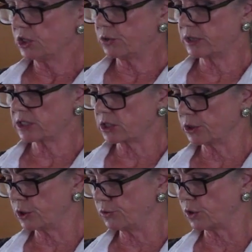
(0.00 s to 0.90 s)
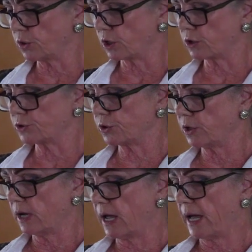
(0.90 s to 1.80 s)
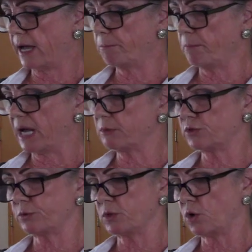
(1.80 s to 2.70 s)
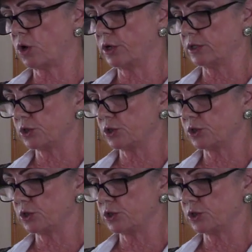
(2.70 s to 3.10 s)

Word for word: to exclude the larger and mammals from the garden.